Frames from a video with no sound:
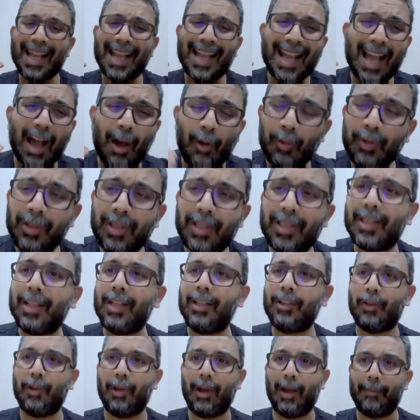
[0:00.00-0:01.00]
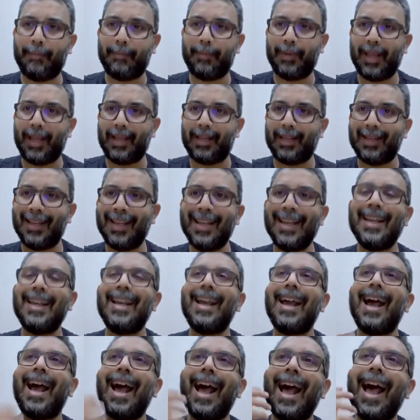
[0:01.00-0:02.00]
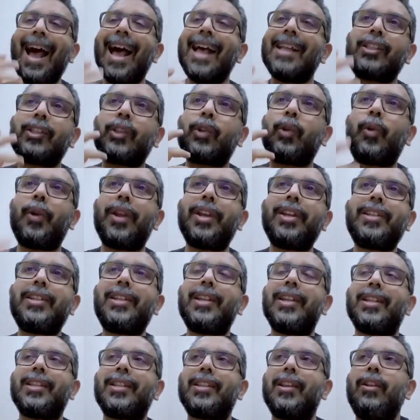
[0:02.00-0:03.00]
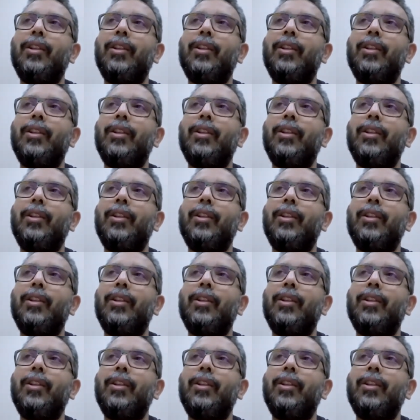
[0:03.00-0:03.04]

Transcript: counsel your upline ask questions.